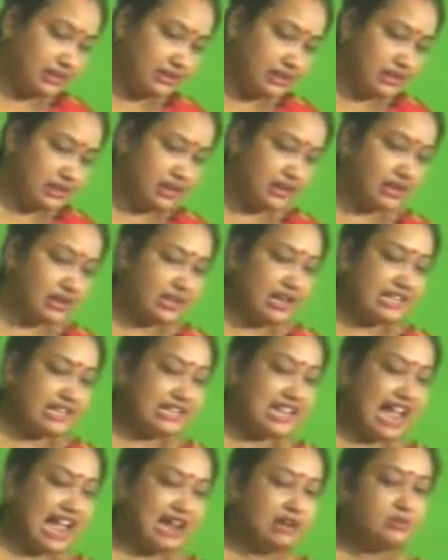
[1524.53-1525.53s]
the
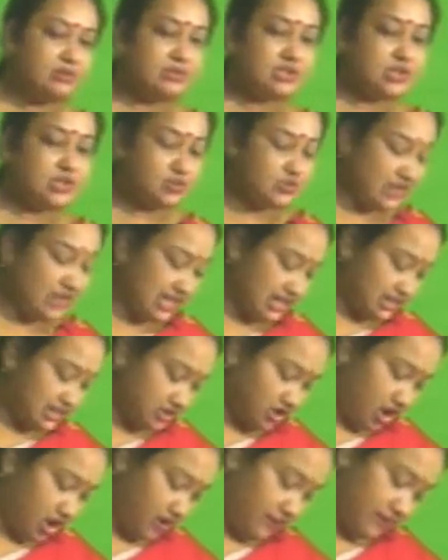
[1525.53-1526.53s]
narrow
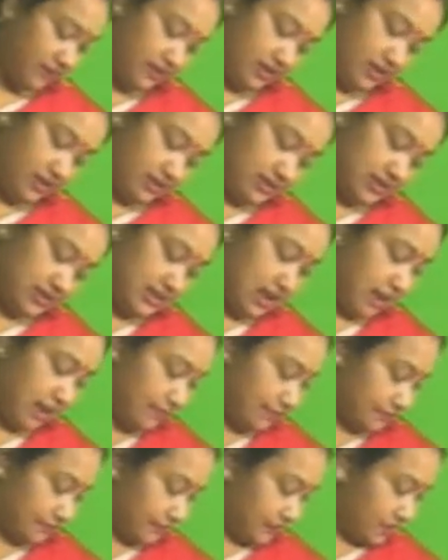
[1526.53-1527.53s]
streets of
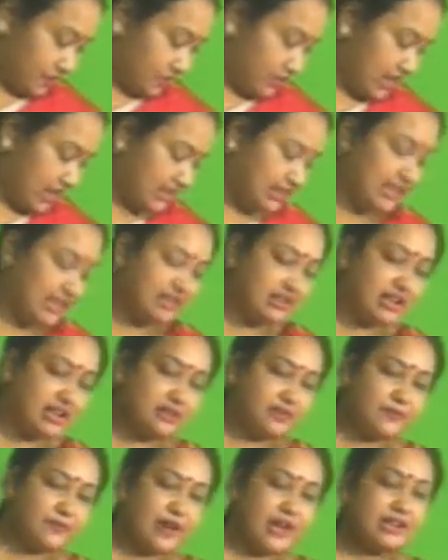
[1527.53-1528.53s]
slum. Okay, they are
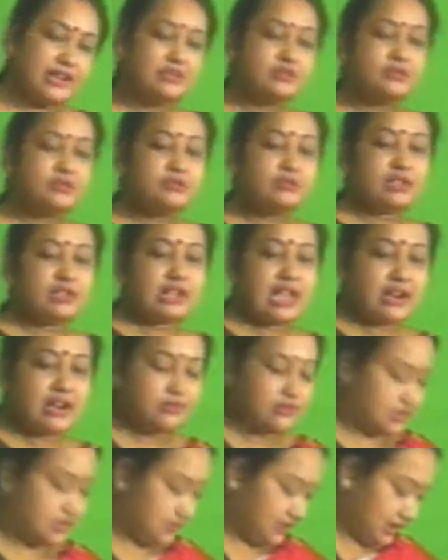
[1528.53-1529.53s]
confined to the
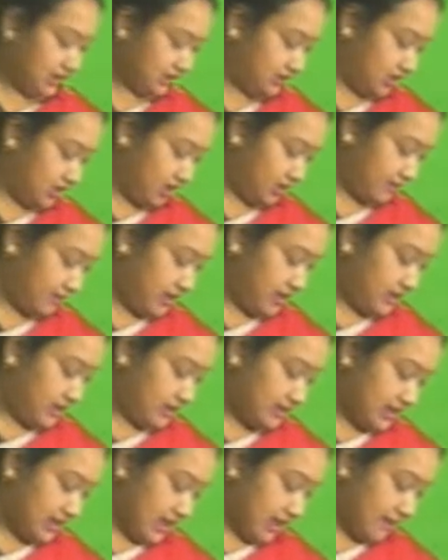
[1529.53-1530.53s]
narrow streets of
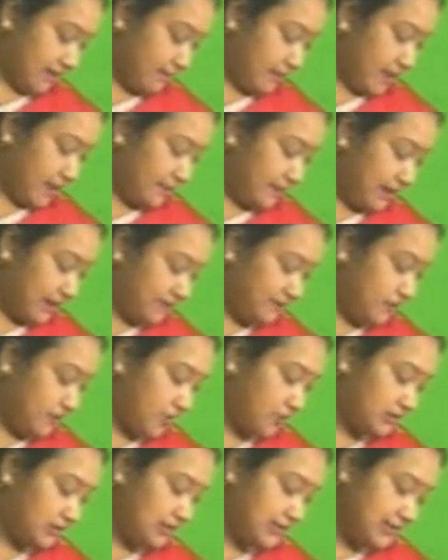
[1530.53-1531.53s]
slum. But
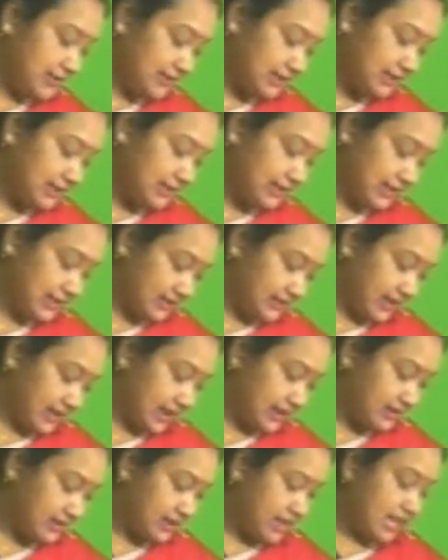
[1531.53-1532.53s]
for these
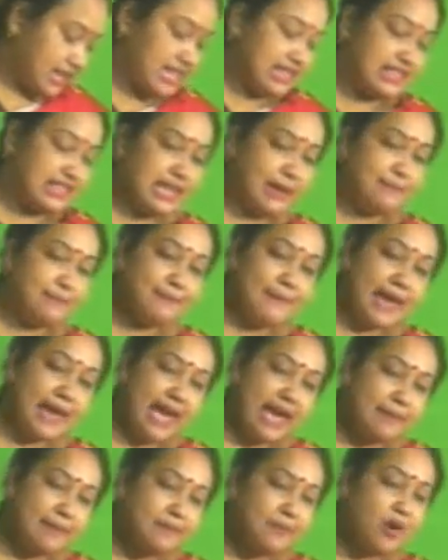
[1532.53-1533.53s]
children, the
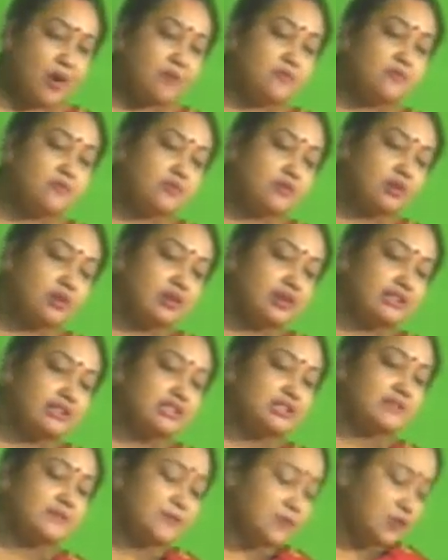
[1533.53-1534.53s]
map of world
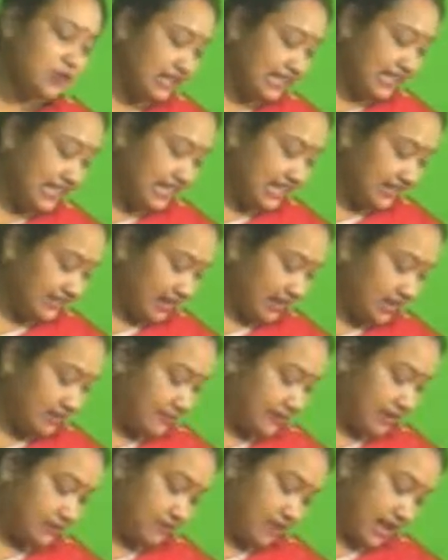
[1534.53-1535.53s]
is fully
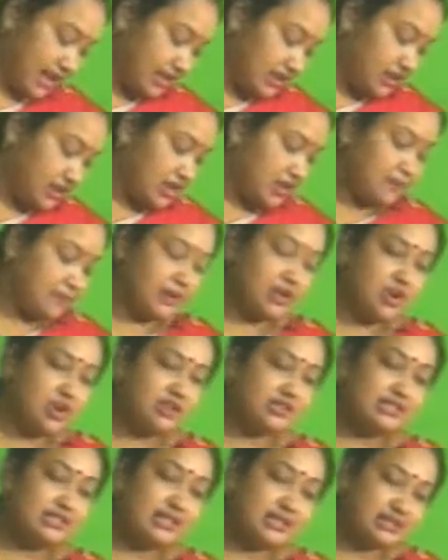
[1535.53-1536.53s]
irrelevant. Why?
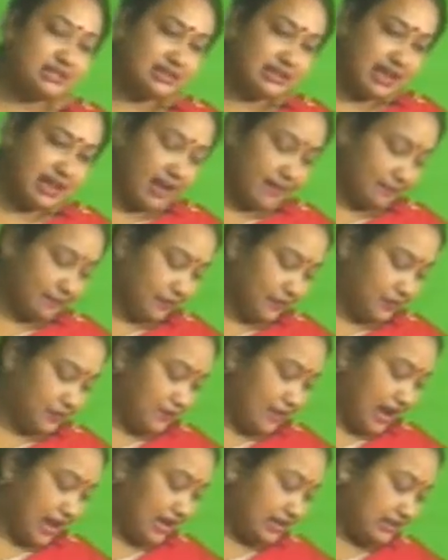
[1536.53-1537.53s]
Because the slum
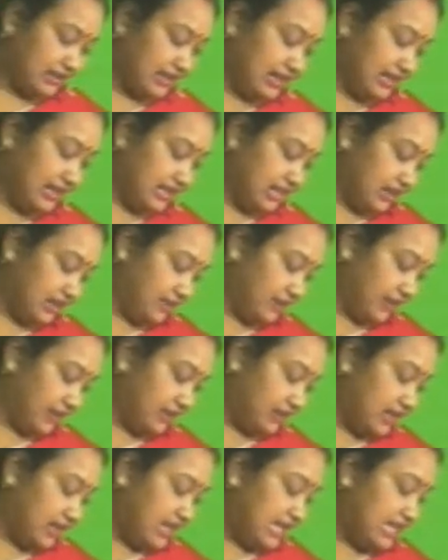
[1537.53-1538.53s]
where they are
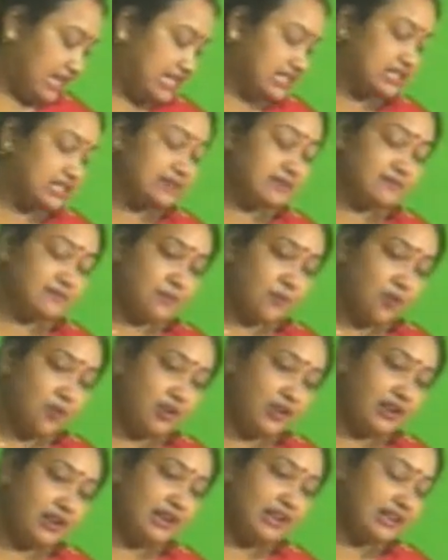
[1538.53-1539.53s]
living is
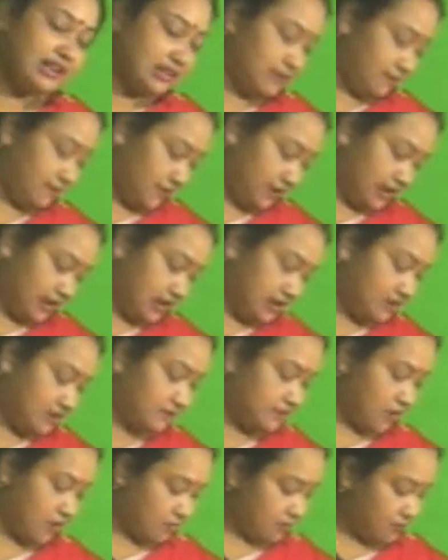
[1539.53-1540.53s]
fully
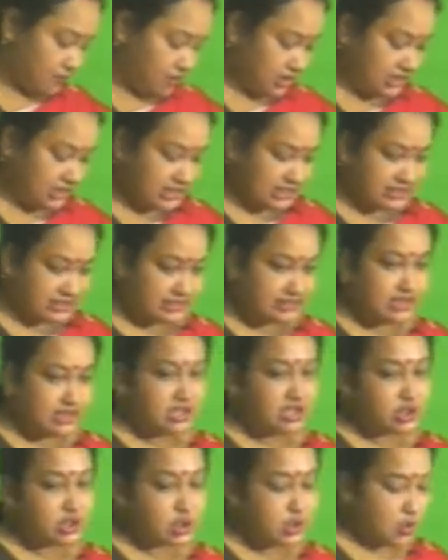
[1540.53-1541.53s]
different from what is
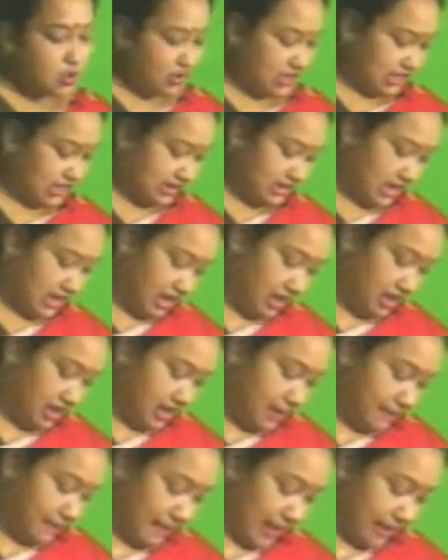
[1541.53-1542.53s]
shown in the
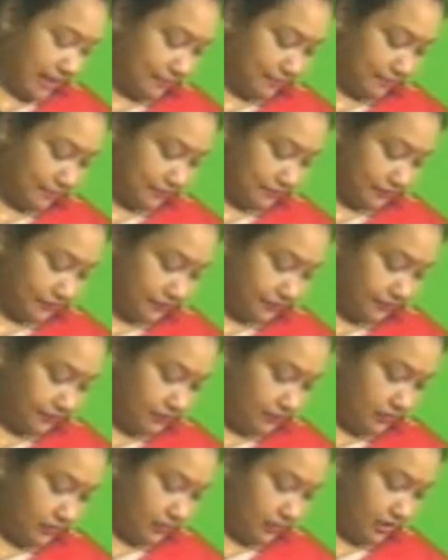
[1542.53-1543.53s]
map,
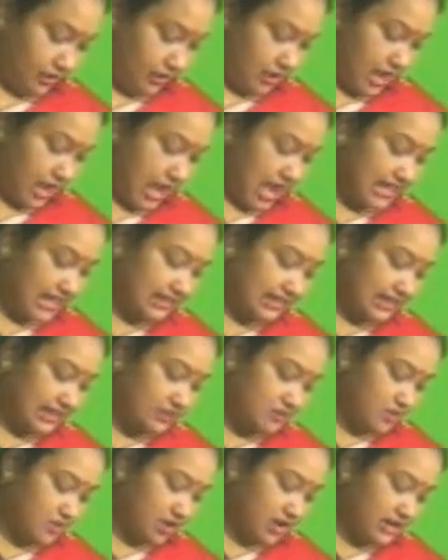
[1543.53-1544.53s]
and
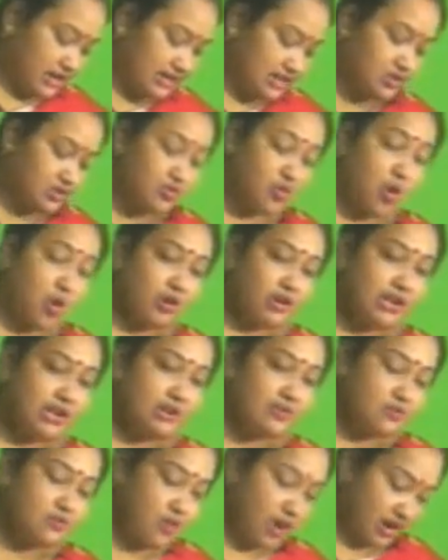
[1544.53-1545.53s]
their world is
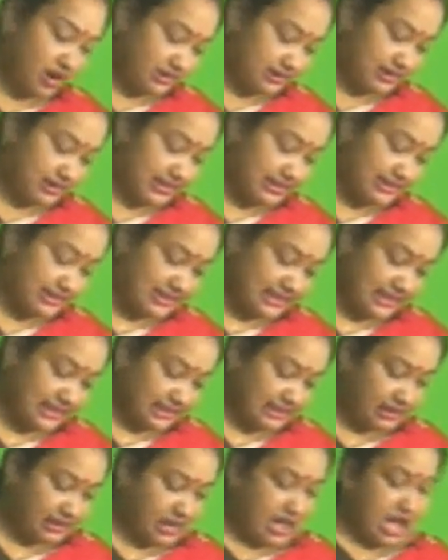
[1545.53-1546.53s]
only what they
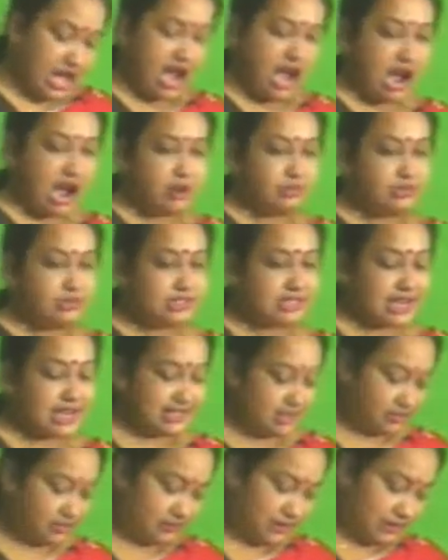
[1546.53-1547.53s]
see
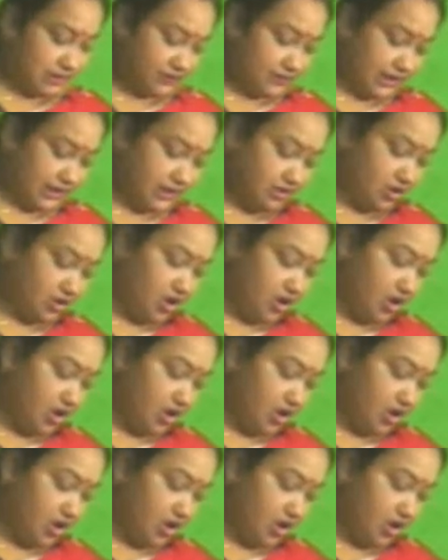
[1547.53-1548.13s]
outside of the window